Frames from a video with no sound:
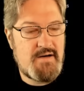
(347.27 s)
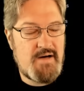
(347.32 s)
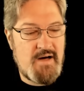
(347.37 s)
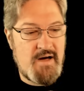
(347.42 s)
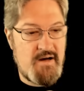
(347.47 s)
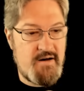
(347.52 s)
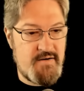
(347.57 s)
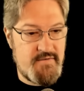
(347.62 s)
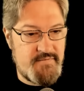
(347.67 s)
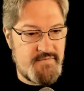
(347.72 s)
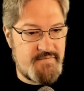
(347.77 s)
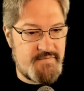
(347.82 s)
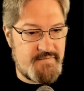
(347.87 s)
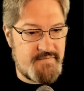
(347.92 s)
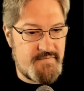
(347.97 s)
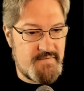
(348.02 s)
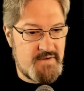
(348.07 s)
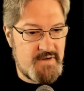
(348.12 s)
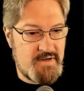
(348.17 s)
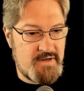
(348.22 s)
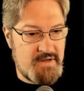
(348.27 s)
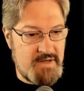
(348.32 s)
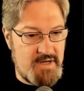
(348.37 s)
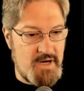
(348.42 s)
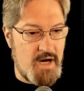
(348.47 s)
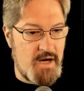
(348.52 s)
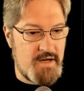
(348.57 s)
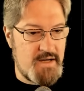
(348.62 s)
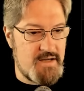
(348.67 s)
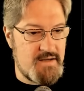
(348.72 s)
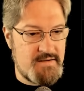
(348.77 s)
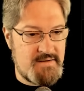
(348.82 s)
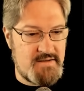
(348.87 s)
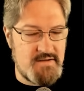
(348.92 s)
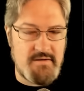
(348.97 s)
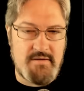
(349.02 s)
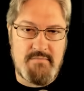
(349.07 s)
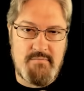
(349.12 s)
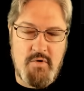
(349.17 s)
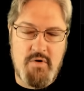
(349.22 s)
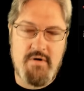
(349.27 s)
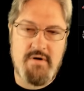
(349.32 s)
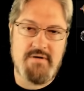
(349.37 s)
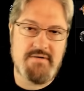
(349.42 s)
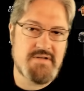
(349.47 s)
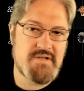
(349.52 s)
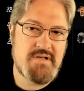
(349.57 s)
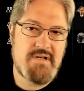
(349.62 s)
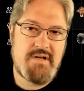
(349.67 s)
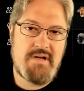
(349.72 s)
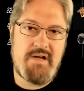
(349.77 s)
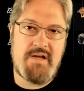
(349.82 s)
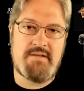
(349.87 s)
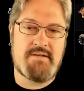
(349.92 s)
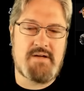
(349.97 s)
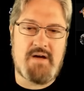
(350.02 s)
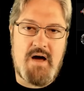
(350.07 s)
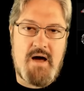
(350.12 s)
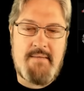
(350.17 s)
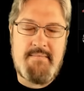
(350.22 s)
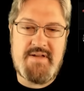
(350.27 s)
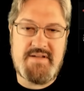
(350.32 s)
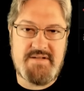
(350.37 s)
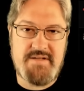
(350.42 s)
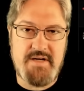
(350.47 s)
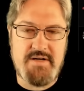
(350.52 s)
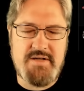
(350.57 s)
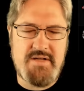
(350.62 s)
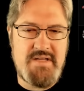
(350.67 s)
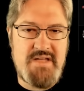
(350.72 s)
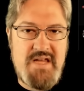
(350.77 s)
of Gug Dillmores in the comments section.